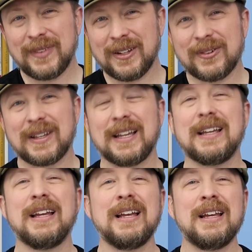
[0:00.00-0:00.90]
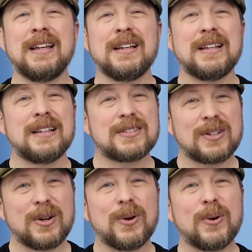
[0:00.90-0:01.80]
Okay?
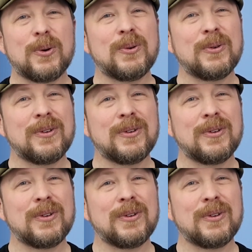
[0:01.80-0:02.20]
So